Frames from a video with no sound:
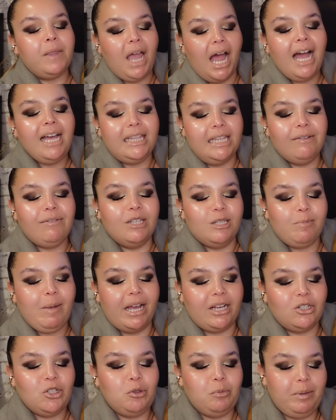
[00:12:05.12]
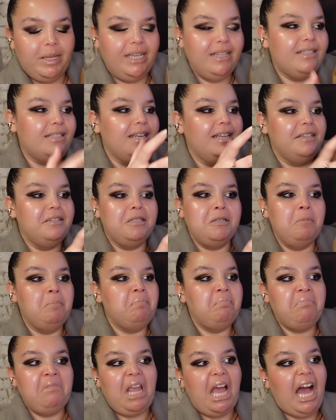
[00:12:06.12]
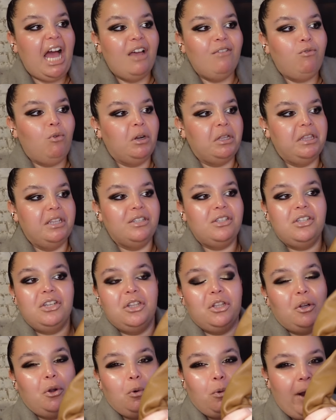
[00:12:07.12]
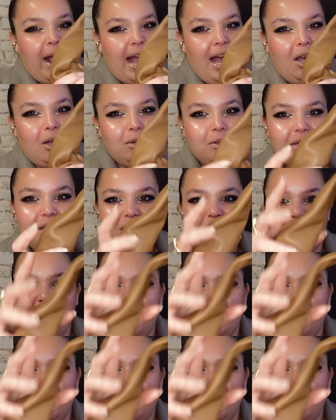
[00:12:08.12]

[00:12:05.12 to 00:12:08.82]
I love this bag two pieces. I've worn this to the ground. This